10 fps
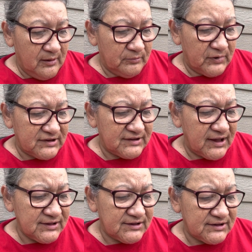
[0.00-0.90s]

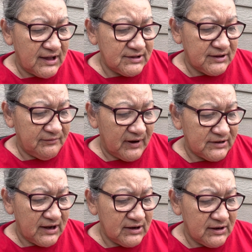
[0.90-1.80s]
Racette's sense of
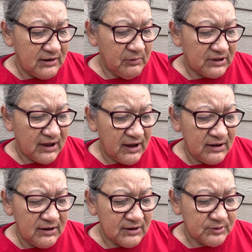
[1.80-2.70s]
identity with the
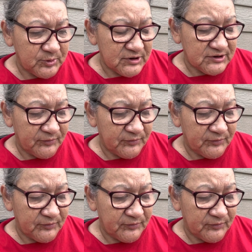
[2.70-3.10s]
Indians was